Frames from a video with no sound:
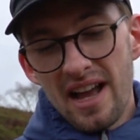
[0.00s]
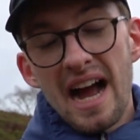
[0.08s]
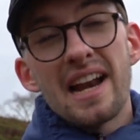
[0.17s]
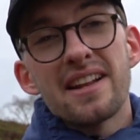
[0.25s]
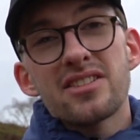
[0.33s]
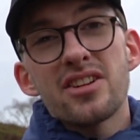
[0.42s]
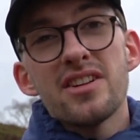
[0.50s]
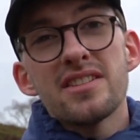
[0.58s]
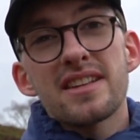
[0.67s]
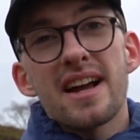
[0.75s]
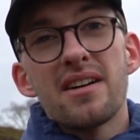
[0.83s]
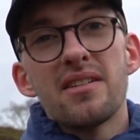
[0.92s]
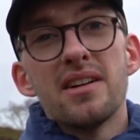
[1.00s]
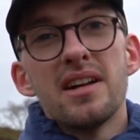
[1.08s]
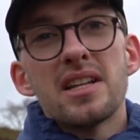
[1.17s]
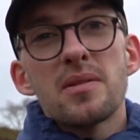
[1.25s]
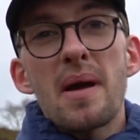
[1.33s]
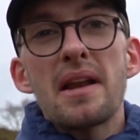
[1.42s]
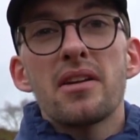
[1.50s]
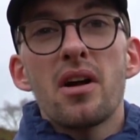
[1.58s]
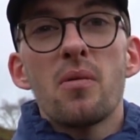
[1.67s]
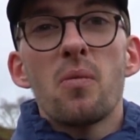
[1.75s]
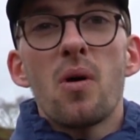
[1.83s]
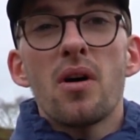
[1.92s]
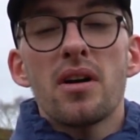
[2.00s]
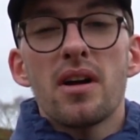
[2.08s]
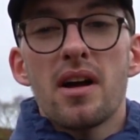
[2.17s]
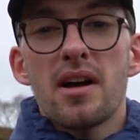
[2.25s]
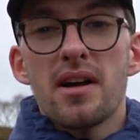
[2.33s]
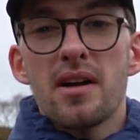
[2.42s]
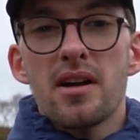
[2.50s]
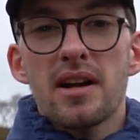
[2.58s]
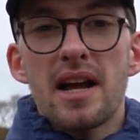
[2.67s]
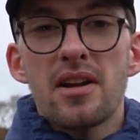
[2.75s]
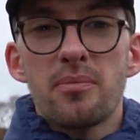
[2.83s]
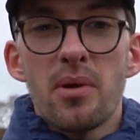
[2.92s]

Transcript: and it turns out, depending on what kind of